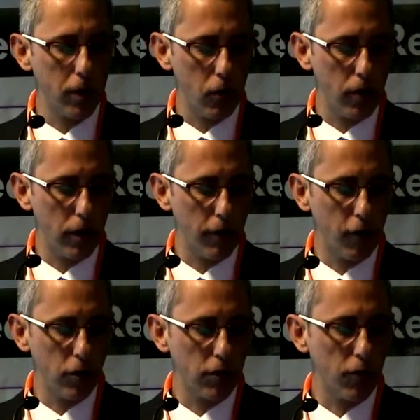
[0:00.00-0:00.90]
Laurent
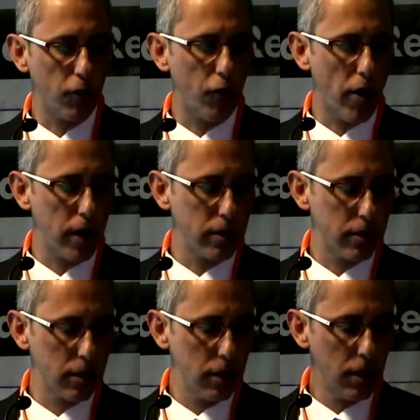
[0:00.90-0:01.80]
Lafont from
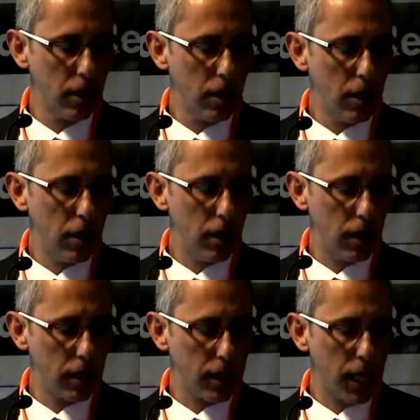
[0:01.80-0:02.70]
France,
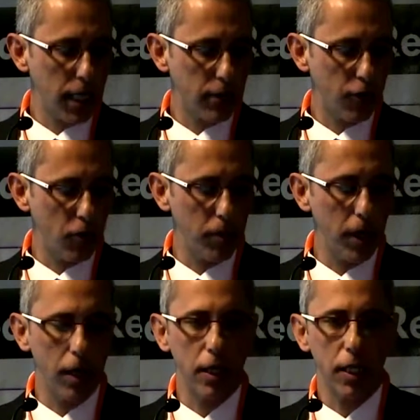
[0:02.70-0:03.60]
guys from
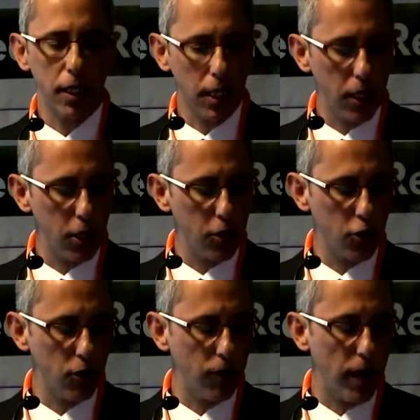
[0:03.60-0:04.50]
Italy,
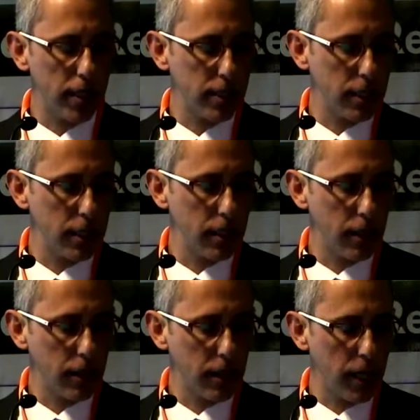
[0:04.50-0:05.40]
Gervasi, and
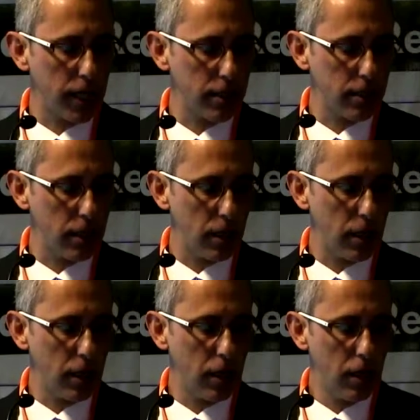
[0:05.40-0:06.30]
other guys
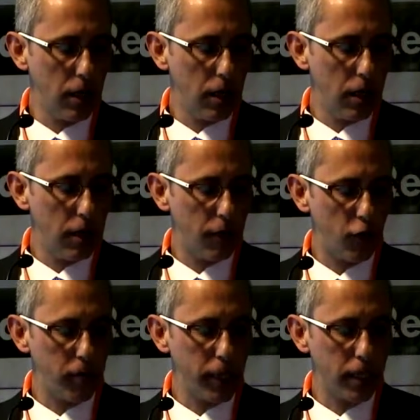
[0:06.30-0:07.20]

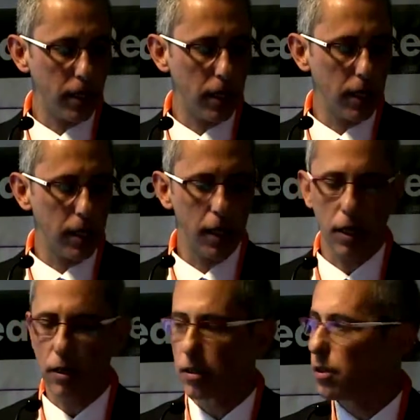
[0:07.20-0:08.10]
from Italy,
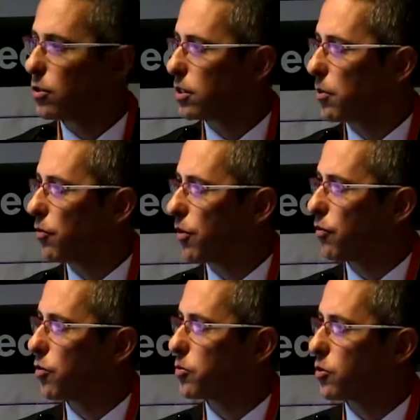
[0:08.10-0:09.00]
and some of them
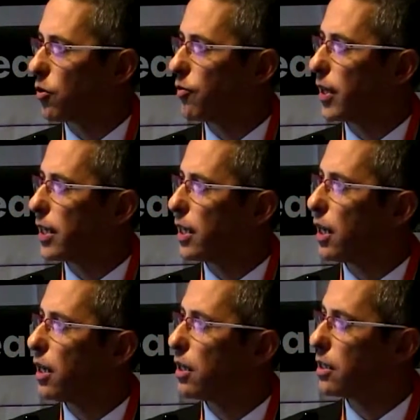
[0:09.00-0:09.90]
from
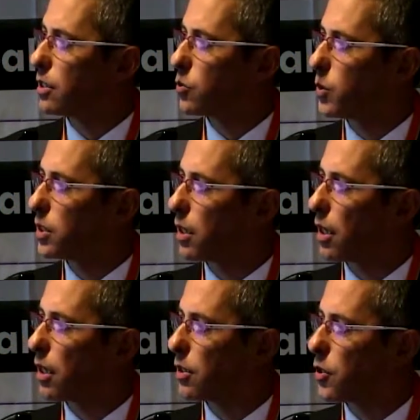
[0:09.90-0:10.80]
Slovenia,
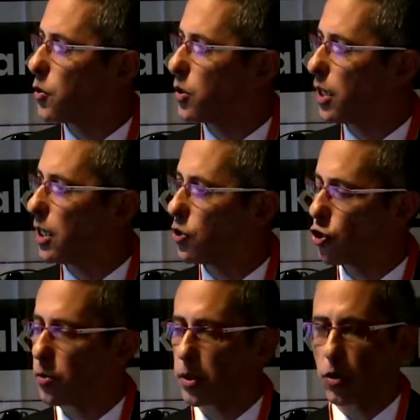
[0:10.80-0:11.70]
Switzerland, UK, and
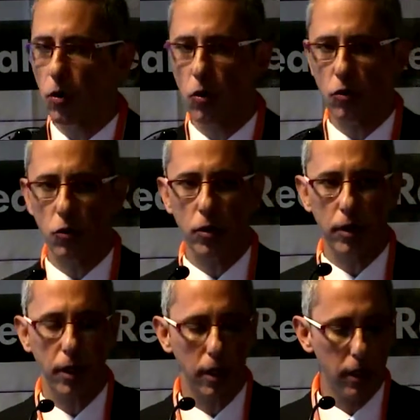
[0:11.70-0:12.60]
Germany, all doing
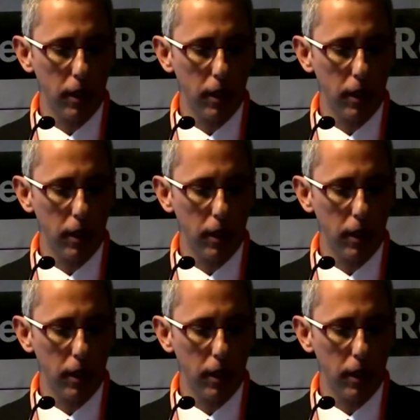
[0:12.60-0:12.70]
the